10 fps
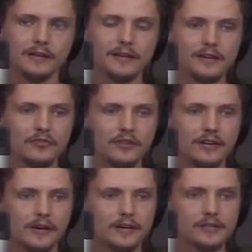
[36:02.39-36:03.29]
And then he
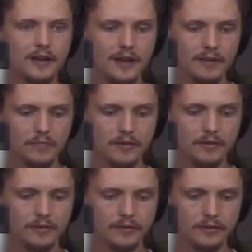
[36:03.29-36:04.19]
realized, hey, but
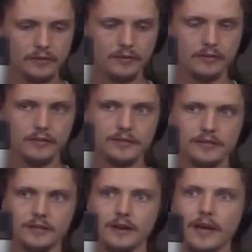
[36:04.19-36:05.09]
this
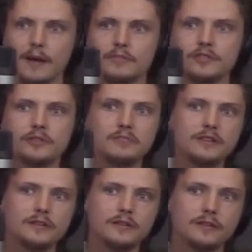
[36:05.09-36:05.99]
is going to happen to
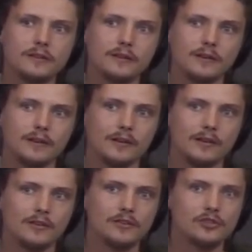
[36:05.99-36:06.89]
me.
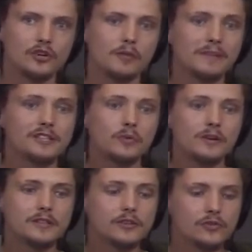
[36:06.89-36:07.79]
So no matter
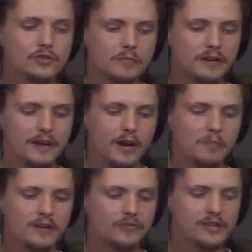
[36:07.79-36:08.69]
what I do, no matter how
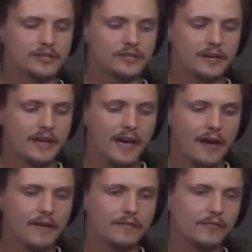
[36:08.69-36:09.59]
many riches I
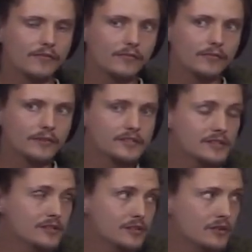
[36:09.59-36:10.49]
have,
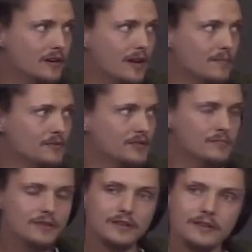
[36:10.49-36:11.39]
this is still going to happen
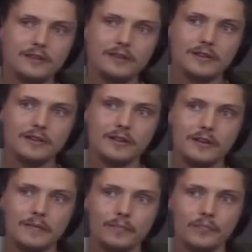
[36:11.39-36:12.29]
to me.
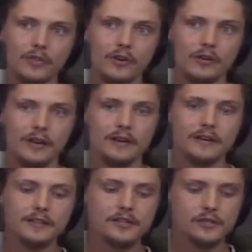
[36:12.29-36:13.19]
Mm-hmm. No?
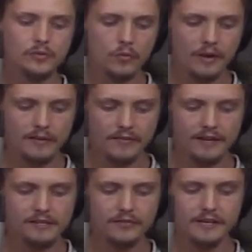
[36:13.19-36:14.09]
And that is when
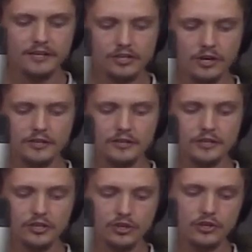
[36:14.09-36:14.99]
effectively he started
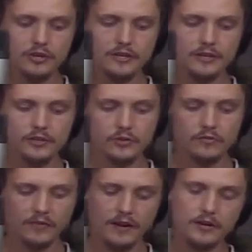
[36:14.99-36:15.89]
his journey
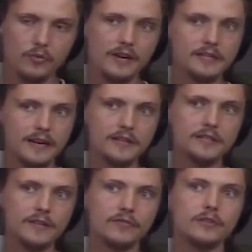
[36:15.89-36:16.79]
to find a way to end
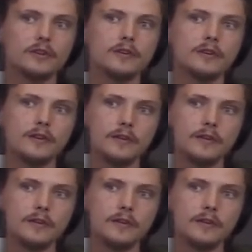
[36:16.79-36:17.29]
suffering.